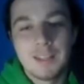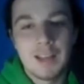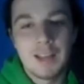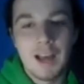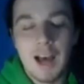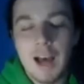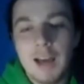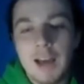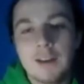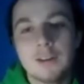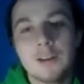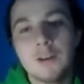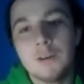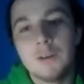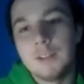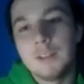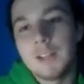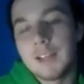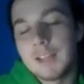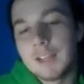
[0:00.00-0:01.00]
I don't know.
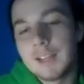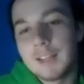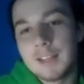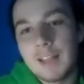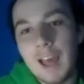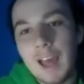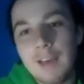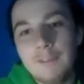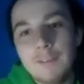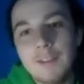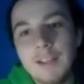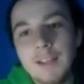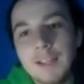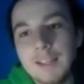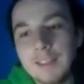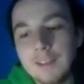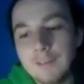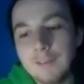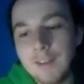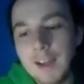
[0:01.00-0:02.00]
Like, I feel like
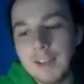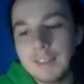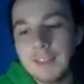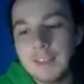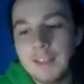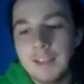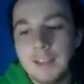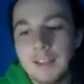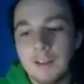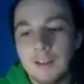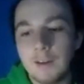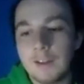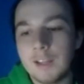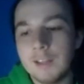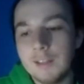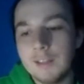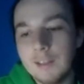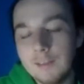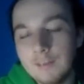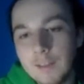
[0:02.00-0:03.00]
the fact that, okay,
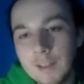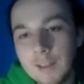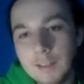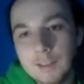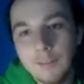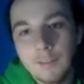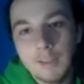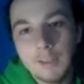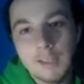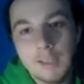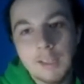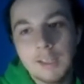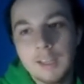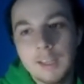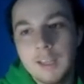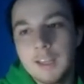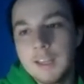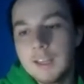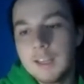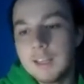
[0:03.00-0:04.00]
defensively,
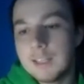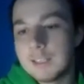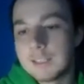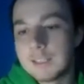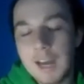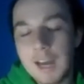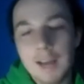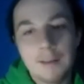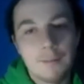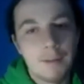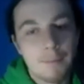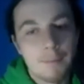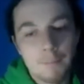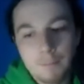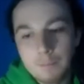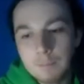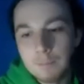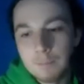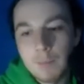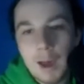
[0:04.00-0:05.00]
he's not
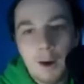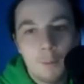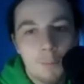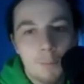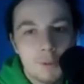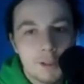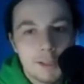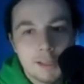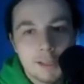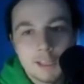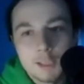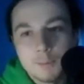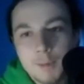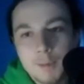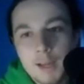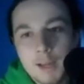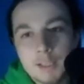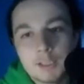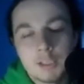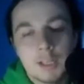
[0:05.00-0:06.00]
outplaying his
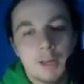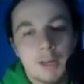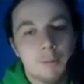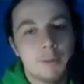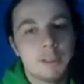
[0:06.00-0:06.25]
matchup.